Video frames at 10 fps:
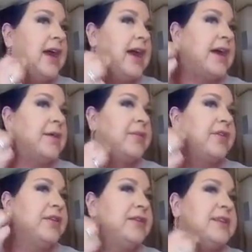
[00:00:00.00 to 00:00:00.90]

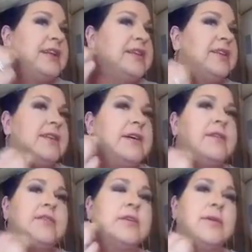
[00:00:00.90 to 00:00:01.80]
Absolutely
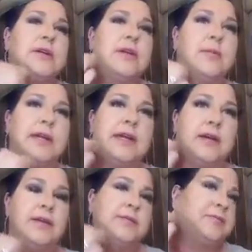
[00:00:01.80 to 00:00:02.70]
love her working on my hair.